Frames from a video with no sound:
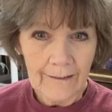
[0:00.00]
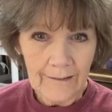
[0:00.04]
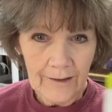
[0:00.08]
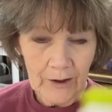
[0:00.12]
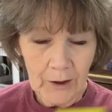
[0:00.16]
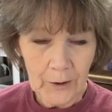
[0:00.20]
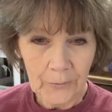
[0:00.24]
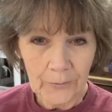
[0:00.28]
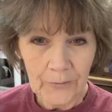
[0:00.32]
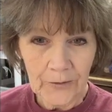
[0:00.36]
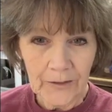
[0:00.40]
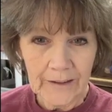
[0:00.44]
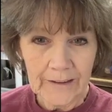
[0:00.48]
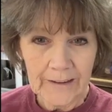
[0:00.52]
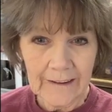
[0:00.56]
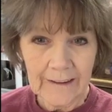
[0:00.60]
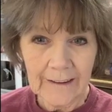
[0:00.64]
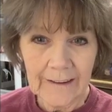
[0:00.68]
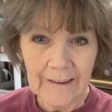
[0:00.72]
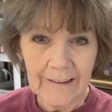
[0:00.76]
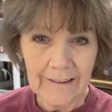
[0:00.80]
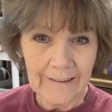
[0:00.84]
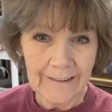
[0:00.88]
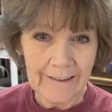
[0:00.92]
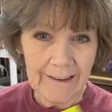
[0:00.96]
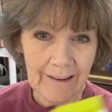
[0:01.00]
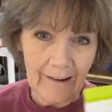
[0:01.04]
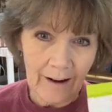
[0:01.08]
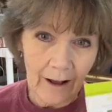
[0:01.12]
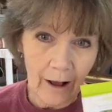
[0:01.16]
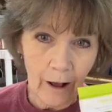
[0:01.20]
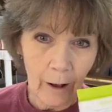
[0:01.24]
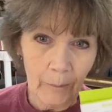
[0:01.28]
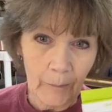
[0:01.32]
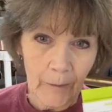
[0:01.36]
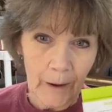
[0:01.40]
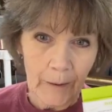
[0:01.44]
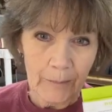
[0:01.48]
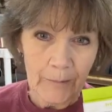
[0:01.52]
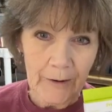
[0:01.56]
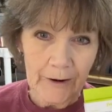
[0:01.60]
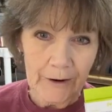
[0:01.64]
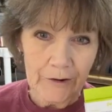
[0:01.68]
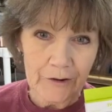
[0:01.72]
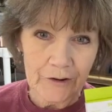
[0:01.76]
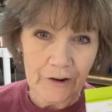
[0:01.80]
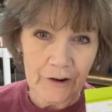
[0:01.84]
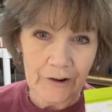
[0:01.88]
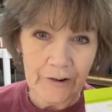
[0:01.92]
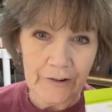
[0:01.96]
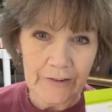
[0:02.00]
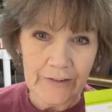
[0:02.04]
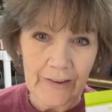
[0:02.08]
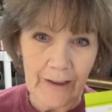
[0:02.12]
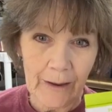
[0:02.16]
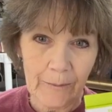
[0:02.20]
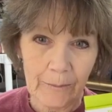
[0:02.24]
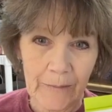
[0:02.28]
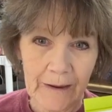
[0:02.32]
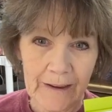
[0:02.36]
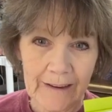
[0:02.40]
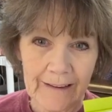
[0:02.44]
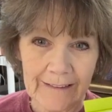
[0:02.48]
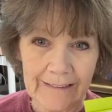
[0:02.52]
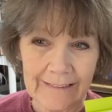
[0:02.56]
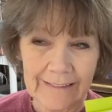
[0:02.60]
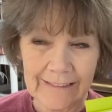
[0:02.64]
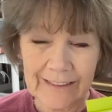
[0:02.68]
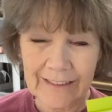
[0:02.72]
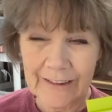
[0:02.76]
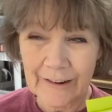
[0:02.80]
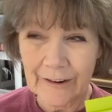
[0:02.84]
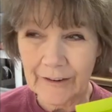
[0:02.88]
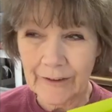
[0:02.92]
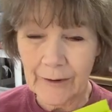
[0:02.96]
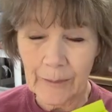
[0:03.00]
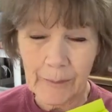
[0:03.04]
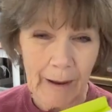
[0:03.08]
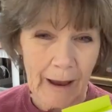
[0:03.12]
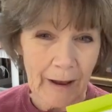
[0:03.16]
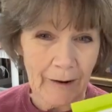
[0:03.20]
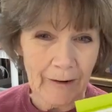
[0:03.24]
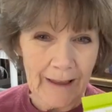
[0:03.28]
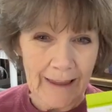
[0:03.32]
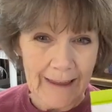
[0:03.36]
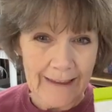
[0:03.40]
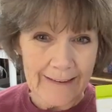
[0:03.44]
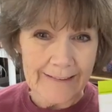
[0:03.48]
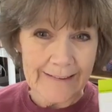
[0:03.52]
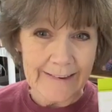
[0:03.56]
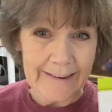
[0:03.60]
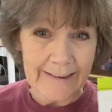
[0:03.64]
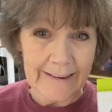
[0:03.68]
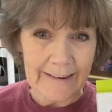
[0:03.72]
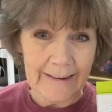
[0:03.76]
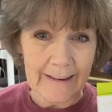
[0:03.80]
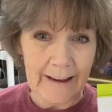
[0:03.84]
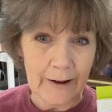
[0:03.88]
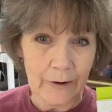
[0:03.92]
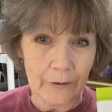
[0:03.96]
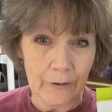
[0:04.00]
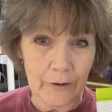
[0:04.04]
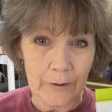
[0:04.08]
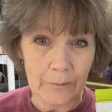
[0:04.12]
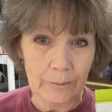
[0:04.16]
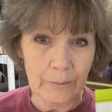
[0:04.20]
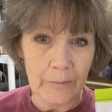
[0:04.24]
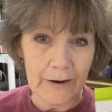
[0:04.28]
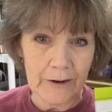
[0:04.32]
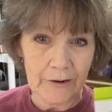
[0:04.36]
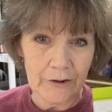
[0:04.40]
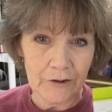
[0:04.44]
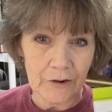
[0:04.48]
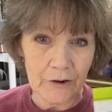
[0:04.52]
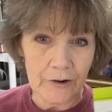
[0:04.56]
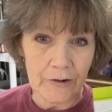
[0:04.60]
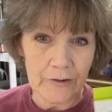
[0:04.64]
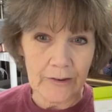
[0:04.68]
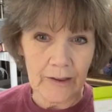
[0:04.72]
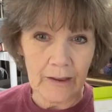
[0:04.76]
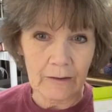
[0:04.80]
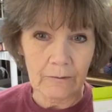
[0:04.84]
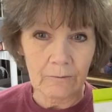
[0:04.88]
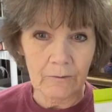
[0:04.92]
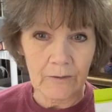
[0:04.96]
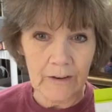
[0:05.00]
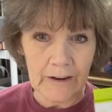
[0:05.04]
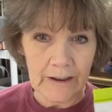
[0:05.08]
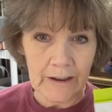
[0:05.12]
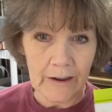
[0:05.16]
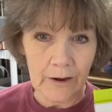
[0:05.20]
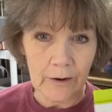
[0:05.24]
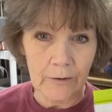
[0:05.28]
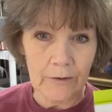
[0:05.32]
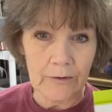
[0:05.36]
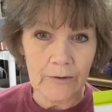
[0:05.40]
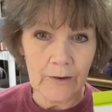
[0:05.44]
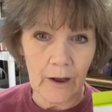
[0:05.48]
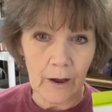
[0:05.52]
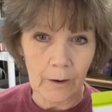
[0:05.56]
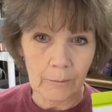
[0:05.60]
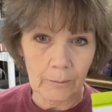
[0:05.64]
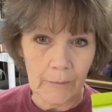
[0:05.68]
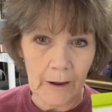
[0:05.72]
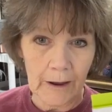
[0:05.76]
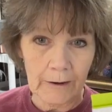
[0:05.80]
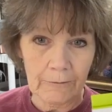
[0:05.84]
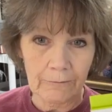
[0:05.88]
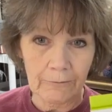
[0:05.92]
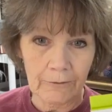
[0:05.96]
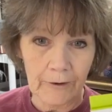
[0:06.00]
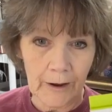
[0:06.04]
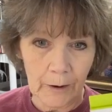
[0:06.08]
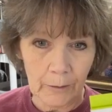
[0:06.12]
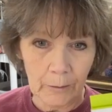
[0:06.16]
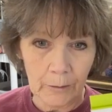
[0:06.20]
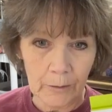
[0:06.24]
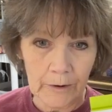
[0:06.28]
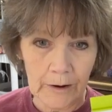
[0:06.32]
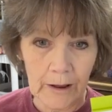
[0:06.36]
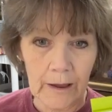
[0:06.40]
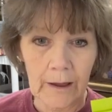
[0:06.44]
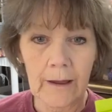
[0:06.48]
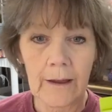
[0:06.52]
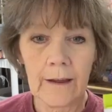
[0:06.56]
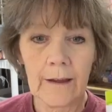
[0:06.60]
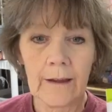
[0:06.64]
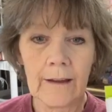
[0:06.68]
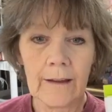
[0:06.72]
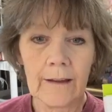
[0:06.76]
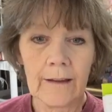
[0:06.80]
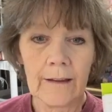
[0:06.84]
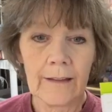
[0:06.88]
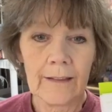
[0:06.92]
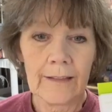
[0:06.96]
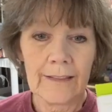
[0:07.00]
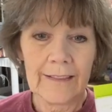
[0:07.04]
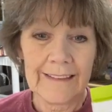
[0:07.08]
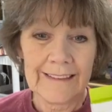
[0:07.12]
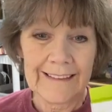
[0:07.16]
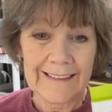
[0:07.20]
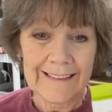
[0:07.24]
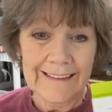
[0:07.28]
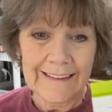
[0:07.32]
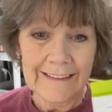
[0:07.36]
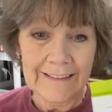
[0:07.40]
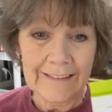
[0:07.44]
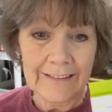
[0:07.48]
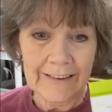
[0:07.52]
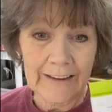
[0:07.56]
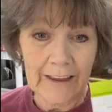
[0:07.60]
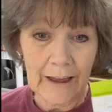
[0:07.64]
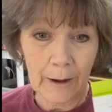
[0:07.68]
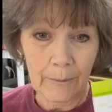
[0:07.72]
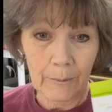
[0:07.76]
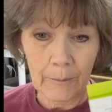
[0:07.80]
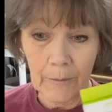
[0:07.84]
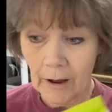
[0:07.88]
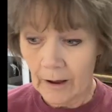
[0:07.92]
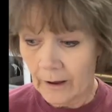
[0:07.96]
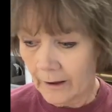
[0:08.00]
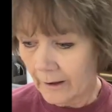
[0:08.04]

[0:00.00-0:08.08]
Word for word: hopefully it'll get all my pictures because there's about 1,800 pictures and videos on my phone that need to come